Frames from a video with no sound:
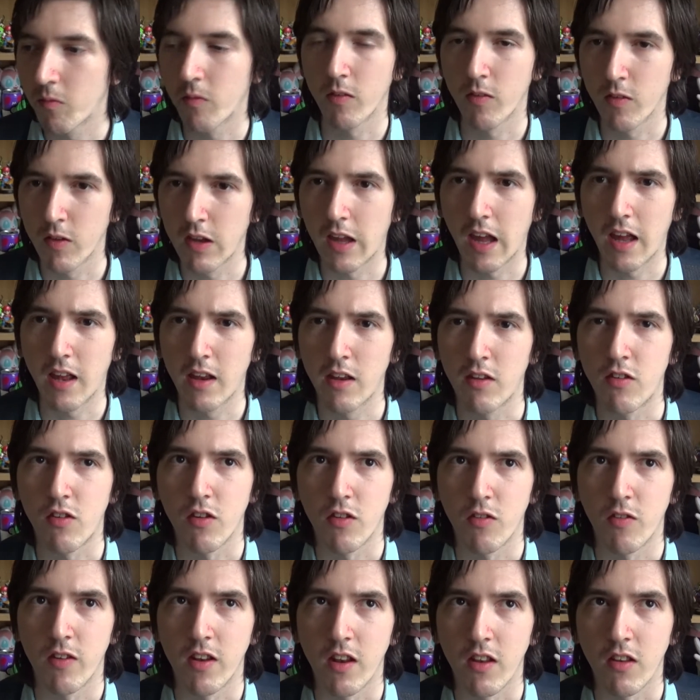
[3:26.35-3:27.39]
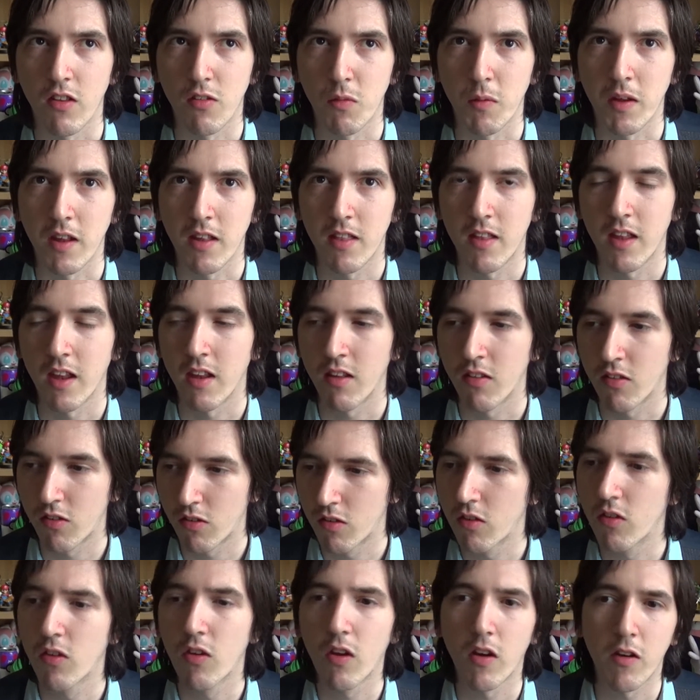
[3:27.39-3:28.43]
we'll get each other into the swing of
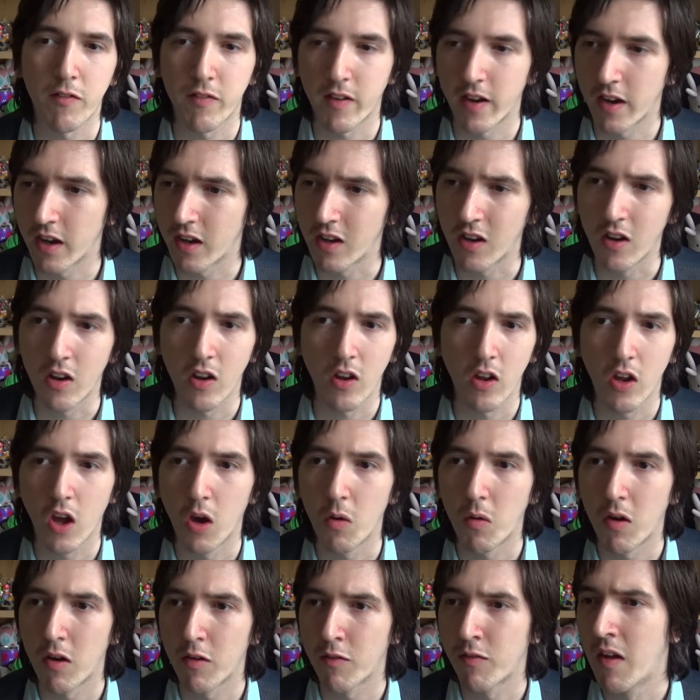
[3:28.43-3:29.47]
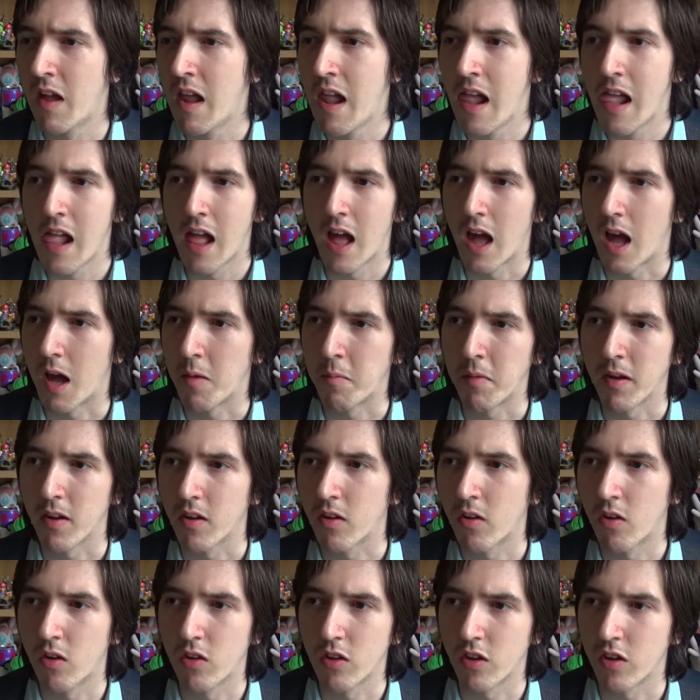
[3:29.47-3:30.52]
things, you're fine, go off. I might
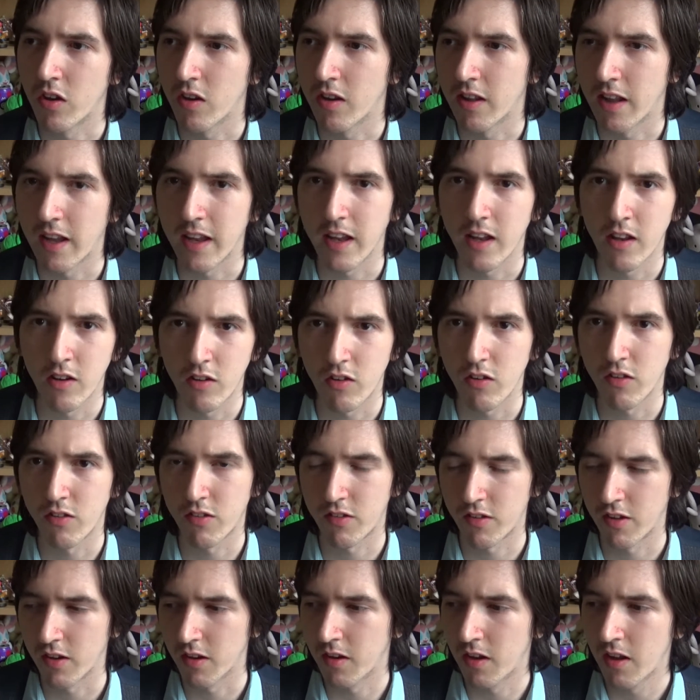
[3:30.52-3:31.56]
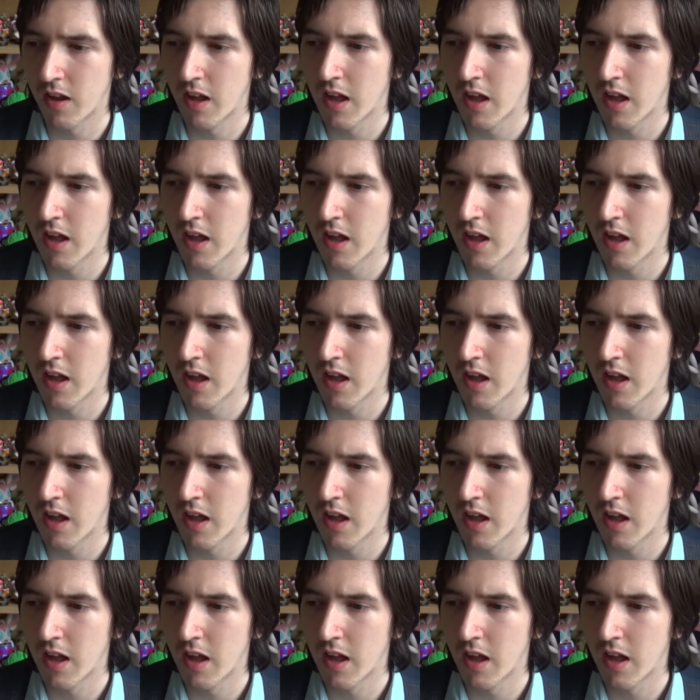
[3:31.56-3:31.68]
call on you later just to